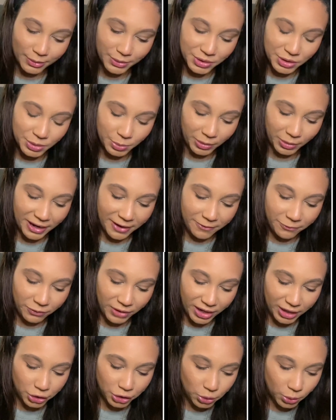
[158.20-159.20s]
spray
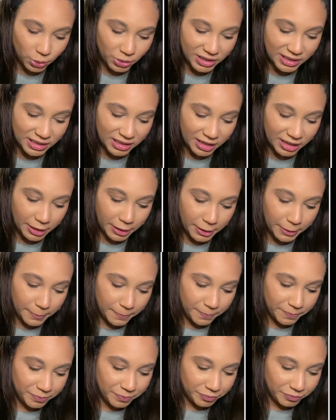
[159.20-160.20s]
facial
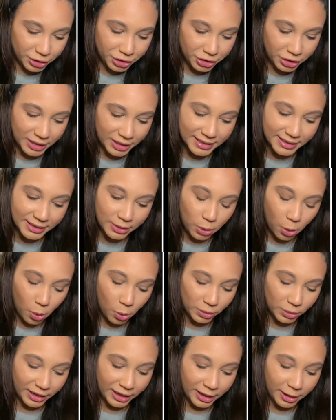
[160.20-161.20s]
steam moisturizing
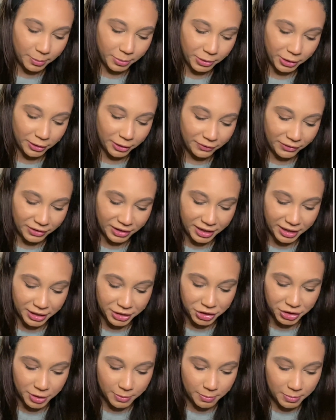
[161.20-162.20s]
cold air
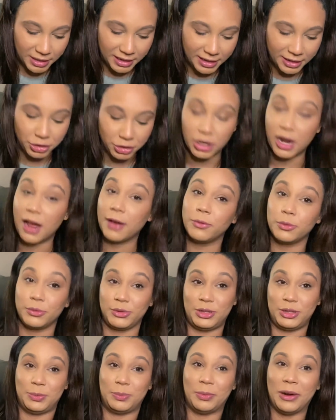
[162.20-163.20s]
purification mini travel
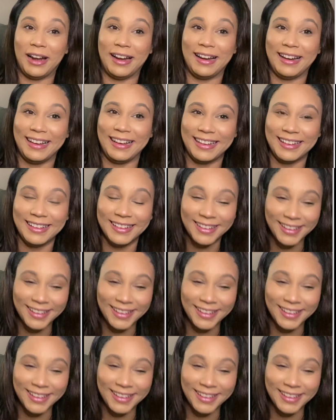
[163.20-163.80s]
spray.